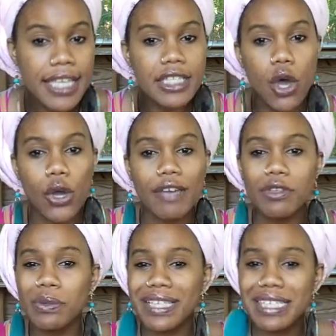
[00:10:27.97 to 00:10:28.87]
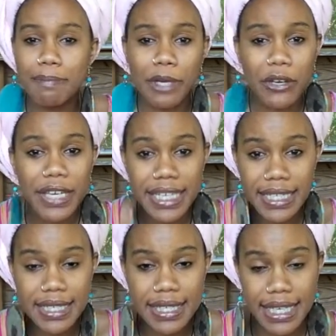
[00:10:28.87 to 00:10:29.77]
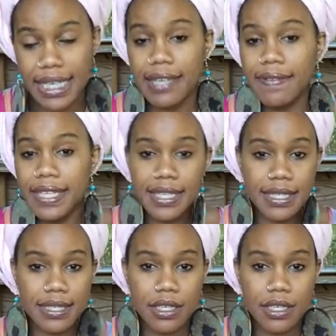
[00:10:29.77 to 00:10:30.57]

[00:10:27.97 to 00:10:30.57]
So if you experience any of these,